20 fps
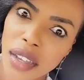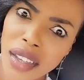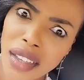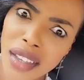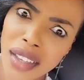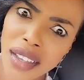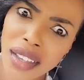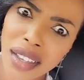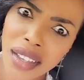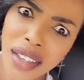
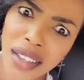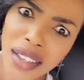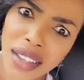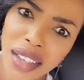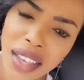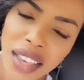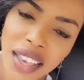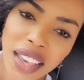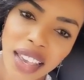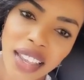ah.
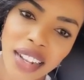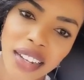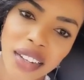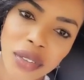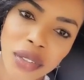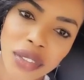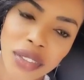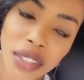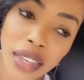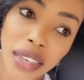And
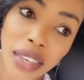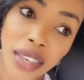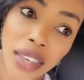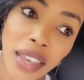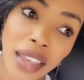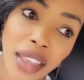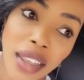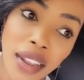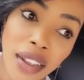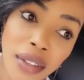he was like,
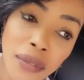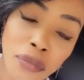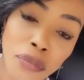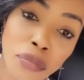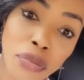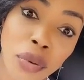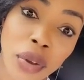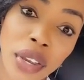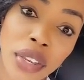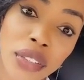
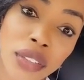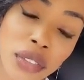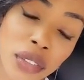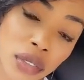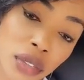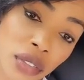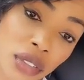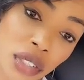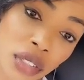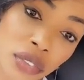brace
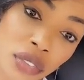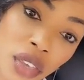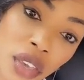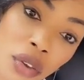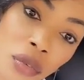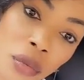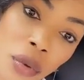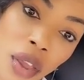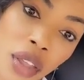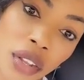yourself,
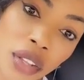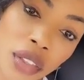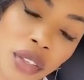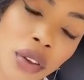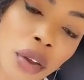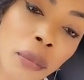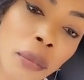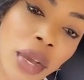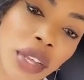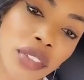get ready,
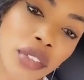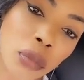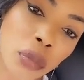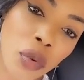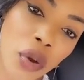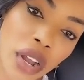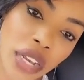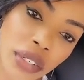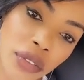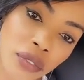they're about to
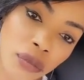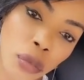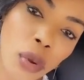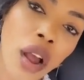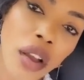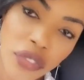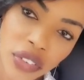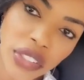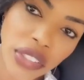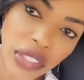
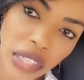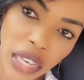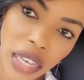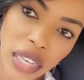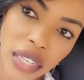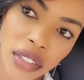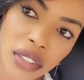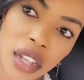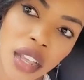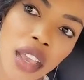
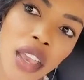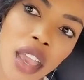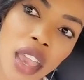prophesy.